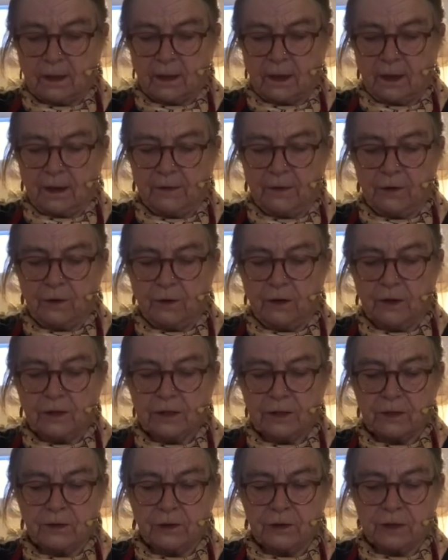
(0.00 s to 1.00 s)
And
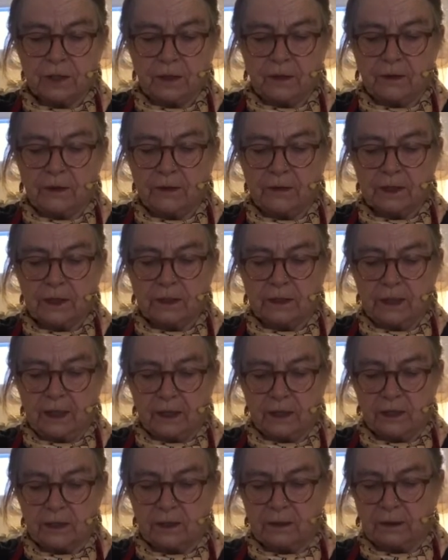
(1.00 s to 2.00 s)
there's a
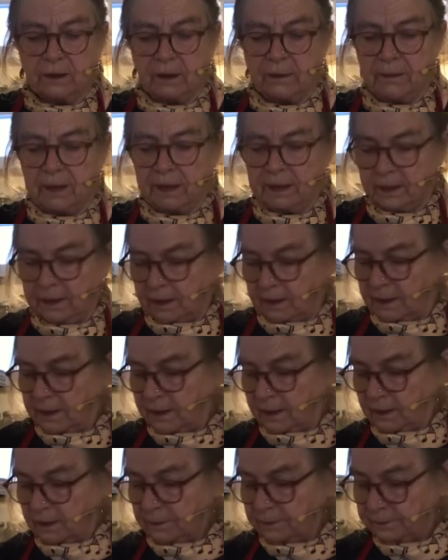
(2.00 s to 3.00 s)
dish that they make in
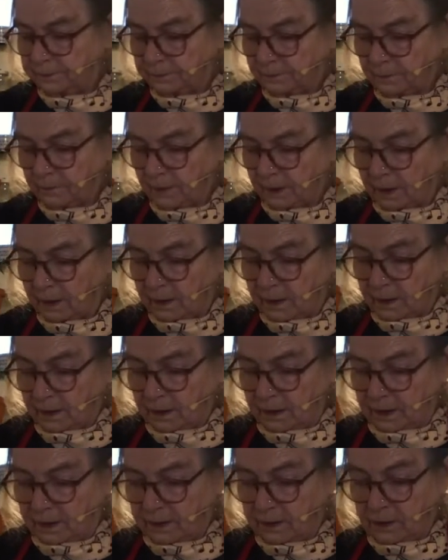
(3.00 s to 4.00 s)
India
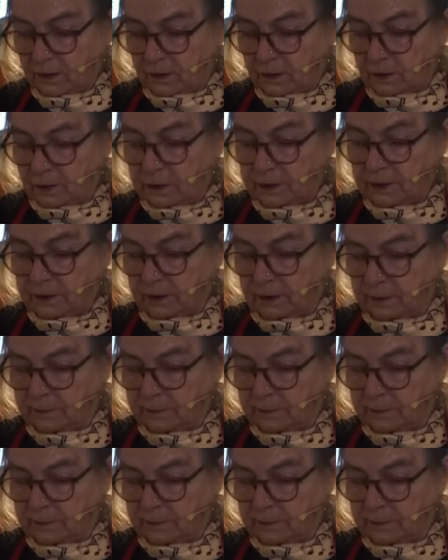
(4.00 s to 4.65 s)
called